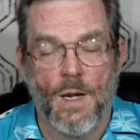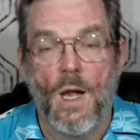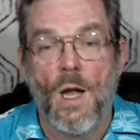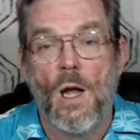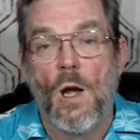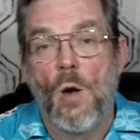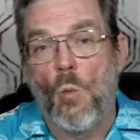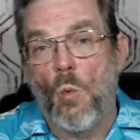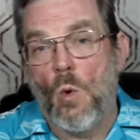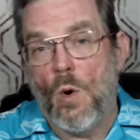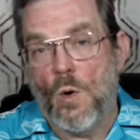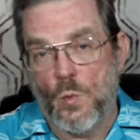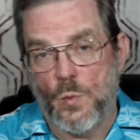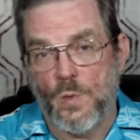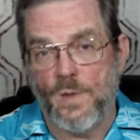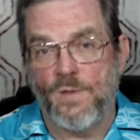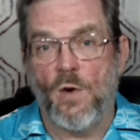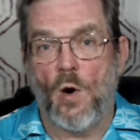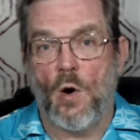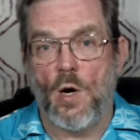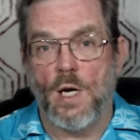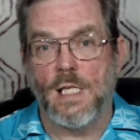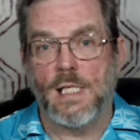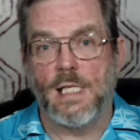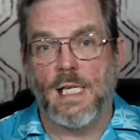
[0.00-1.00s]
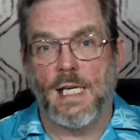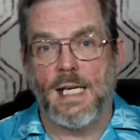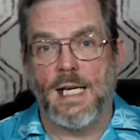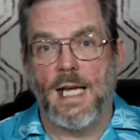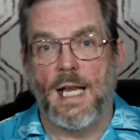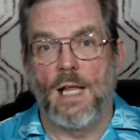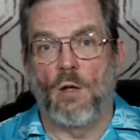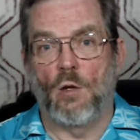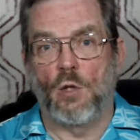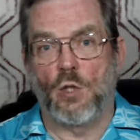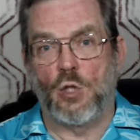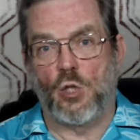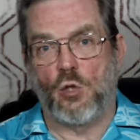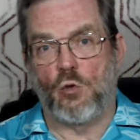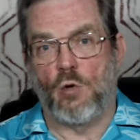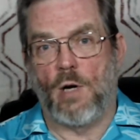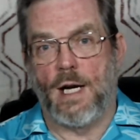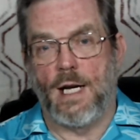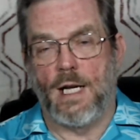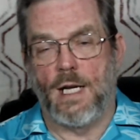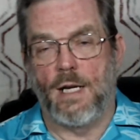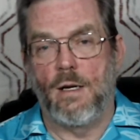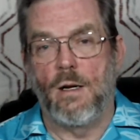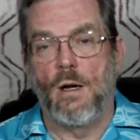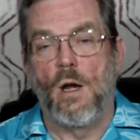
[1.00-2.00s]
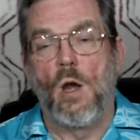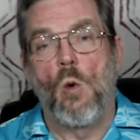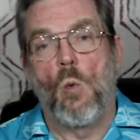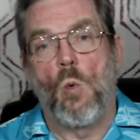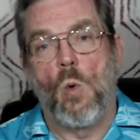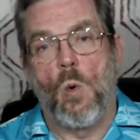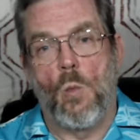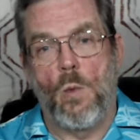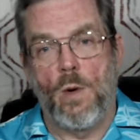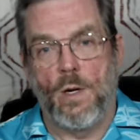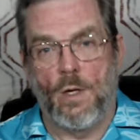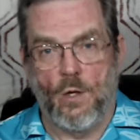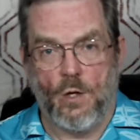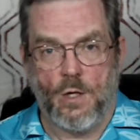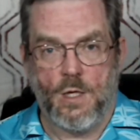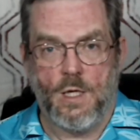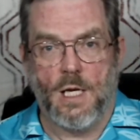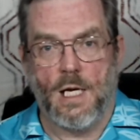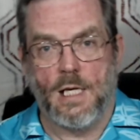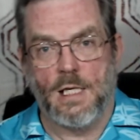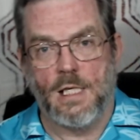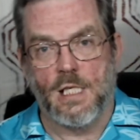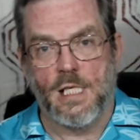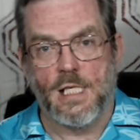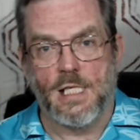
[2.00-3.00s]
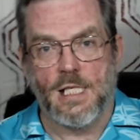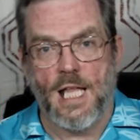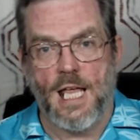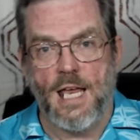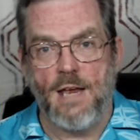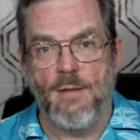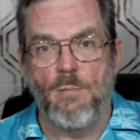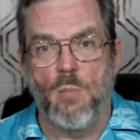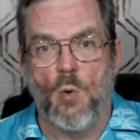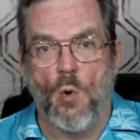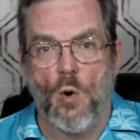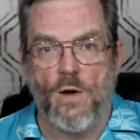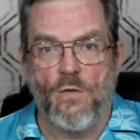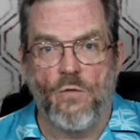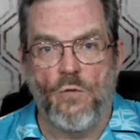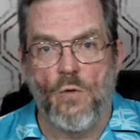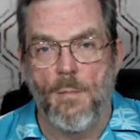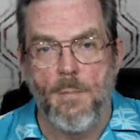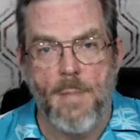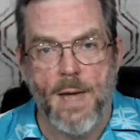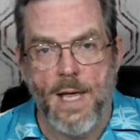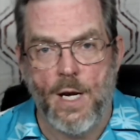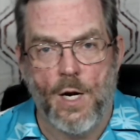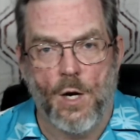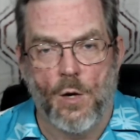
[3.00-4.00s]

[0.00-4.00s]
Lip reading: Well, as we've already seen illustrated when we looked at the slave boy from Minnow.